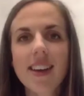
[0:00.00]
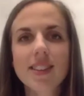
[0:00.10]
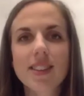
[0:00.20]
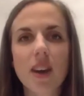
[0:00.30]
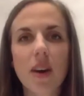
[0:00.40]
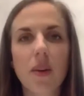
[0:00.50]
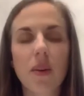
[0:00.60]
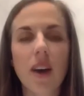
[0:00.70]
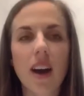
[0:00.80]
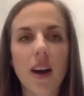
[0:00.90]

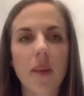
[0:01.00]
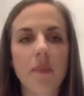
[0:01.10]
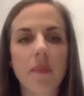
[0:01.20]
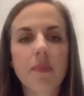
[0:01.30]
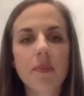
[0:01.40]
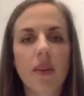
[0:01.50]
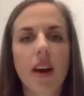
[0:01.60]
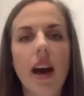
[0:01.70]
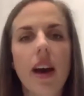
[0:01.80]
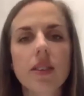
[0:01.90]
So
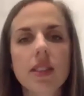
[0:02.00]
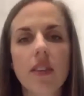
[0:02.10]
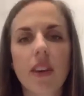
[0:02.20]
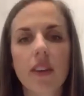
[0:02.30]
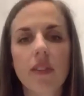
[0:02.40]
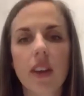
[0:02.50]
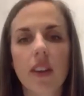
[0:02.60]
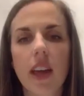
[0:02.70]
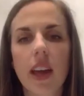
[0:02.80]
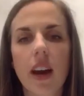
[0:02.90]
I'll see if I can figure
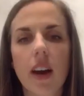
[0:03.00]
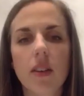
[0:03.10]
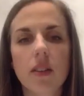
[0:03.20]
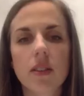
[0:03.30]
that out